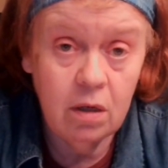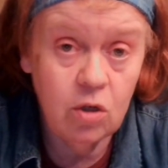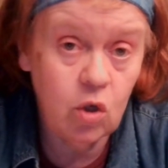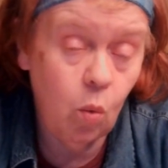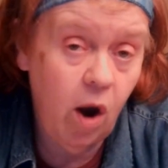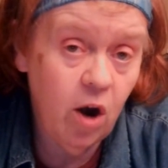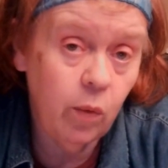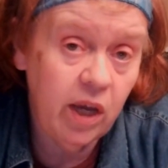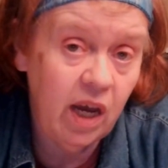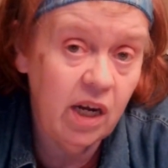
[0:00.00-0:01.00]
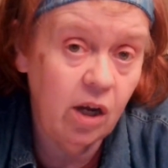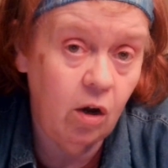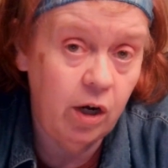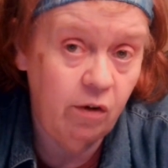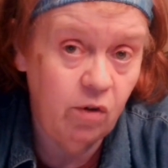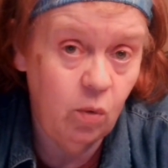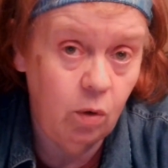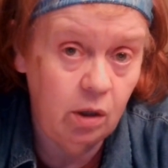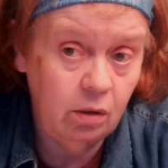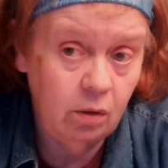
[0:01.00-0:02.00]
So why are we hating on
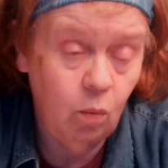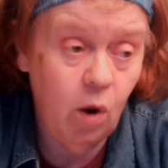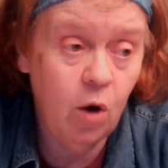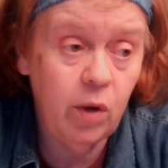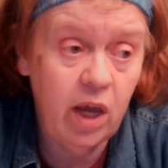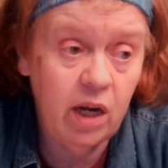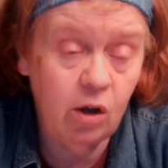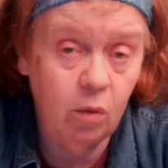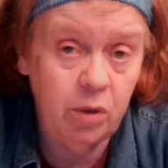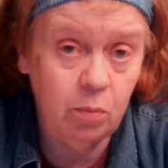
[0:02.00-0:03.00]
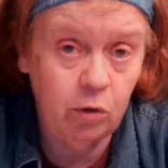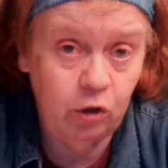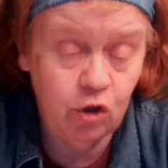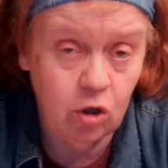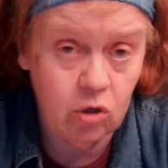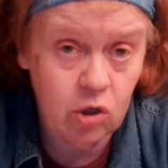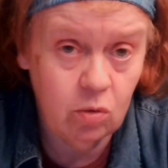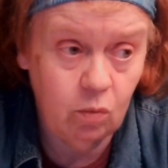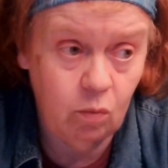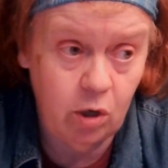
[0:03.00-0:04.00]
everyone? Why are we hating on people in the church
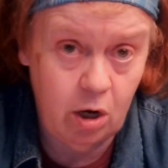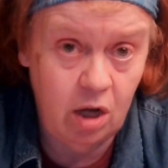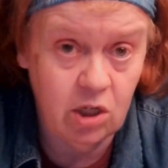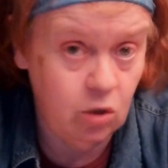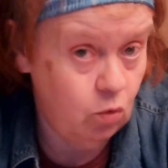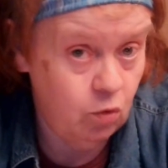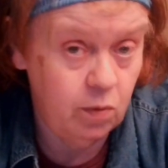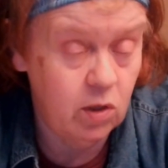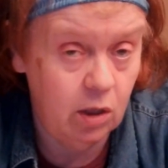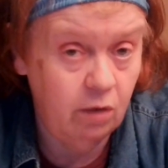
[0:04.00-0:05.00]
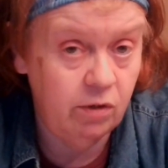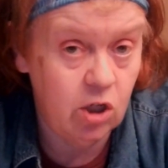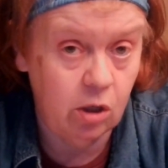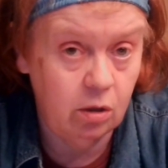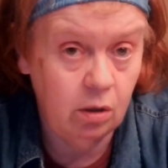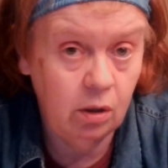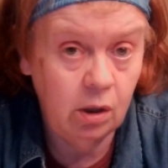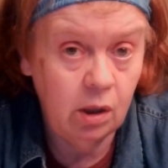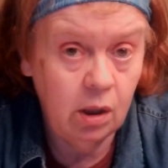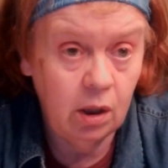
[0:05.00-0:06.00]
when God says we're supposed to love each other?
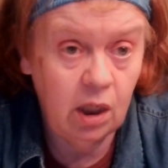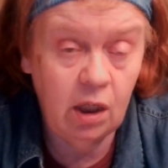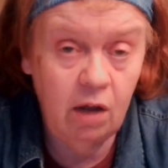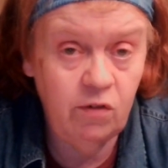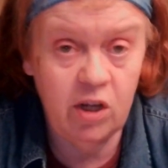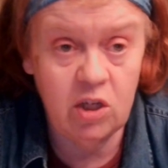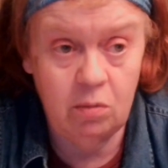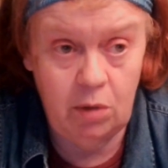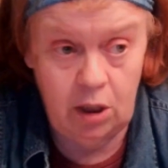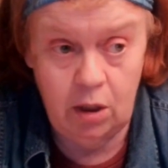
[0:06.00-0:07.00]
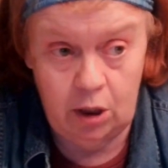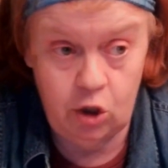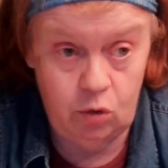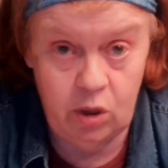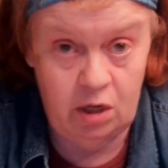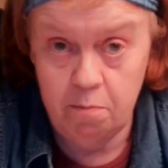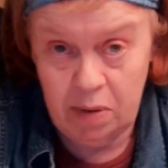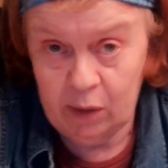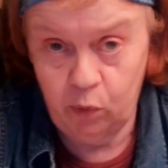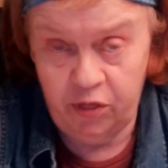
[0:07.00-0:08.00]
And love doesn't mean that you get in
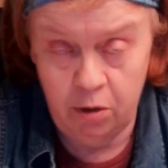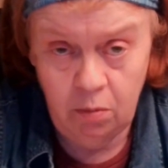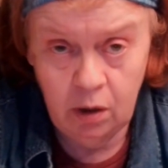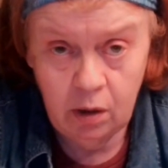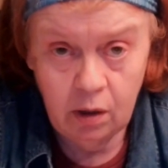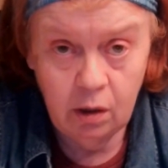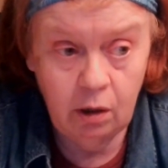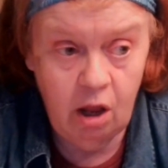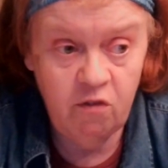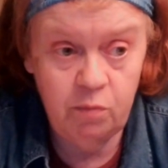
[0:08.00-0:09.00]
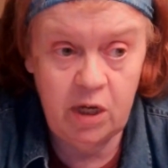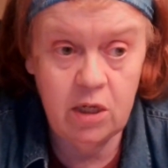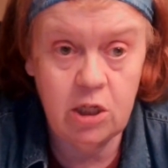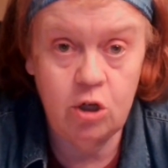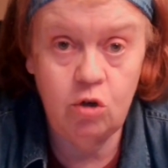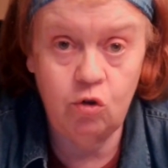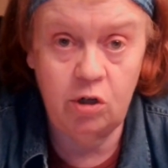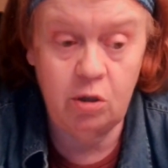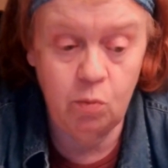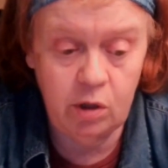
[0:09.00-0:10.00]
bed with them. Love means that you
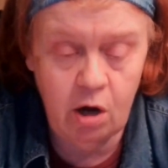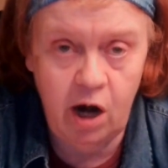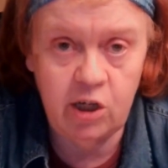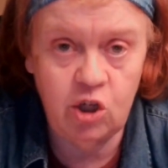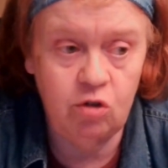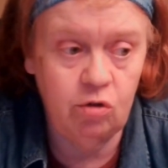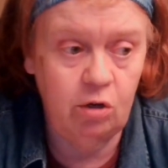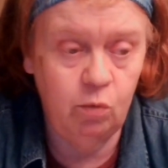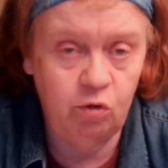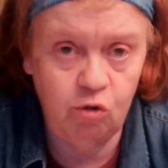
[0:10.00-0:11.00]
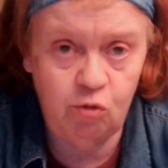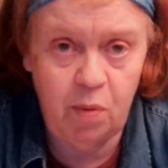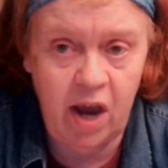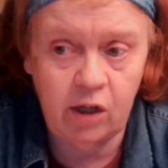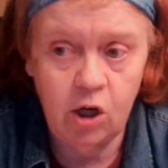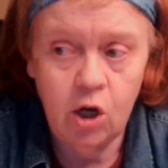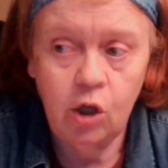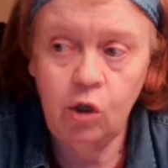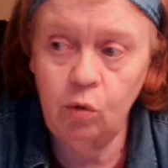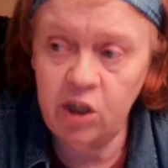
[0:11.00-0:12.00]
treat them with kindness. You treat them with respect.
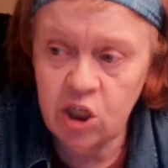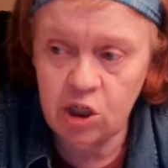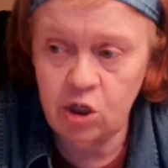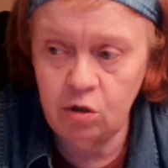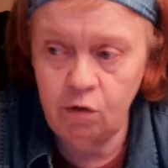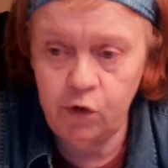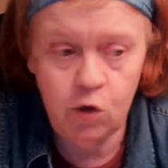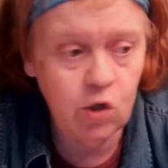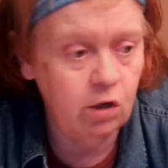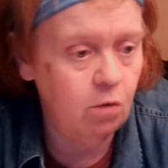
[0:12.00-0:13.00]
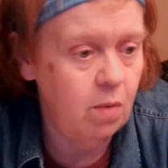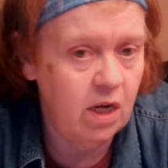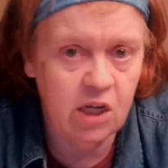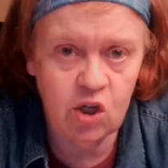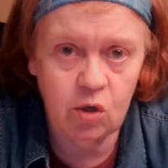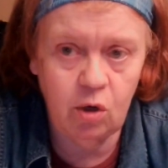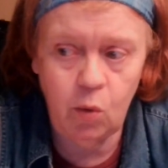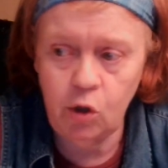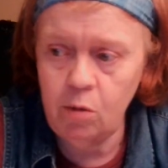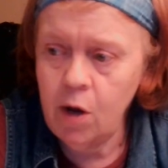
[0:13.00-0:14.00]
You listen to their views. You may disagree
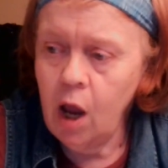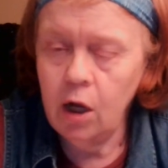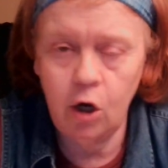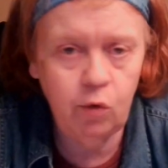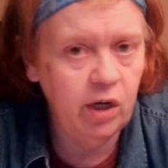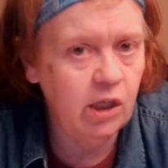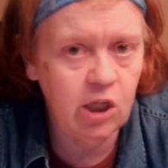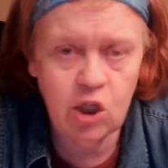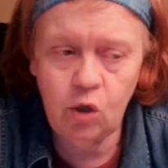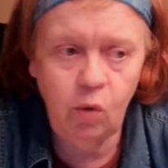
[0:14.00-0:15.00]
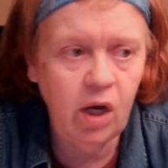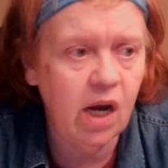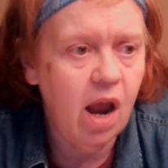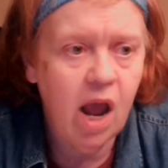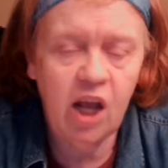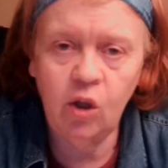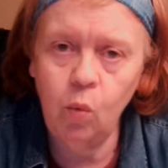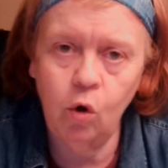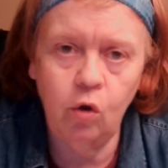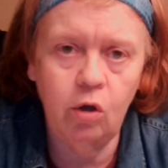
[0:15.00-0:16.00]
with them. Agree to disagree. And the
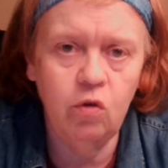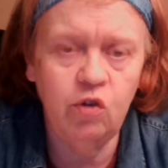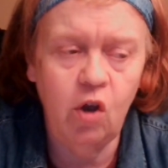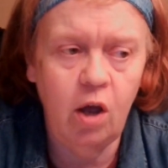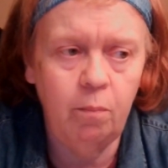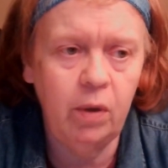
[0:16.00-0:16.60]
world goes on.